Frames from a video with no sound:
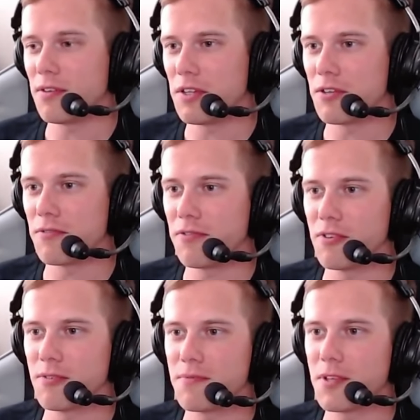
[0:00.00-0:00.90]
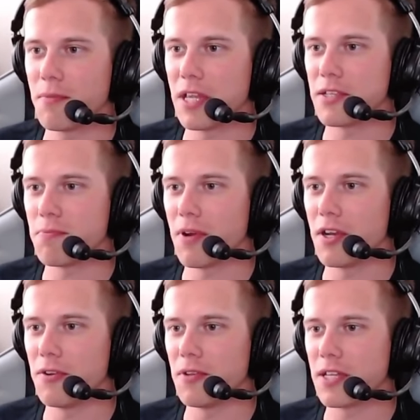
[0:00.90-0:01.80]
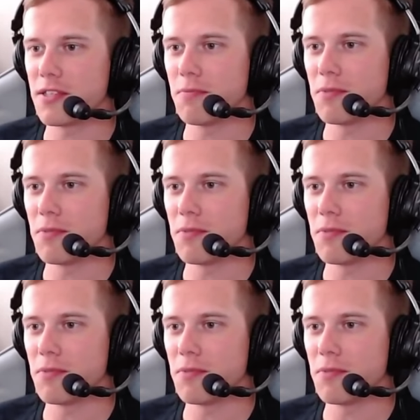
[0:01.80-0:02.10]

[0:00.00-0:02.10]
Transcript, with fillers: you know, for somebody that's brand new, that's to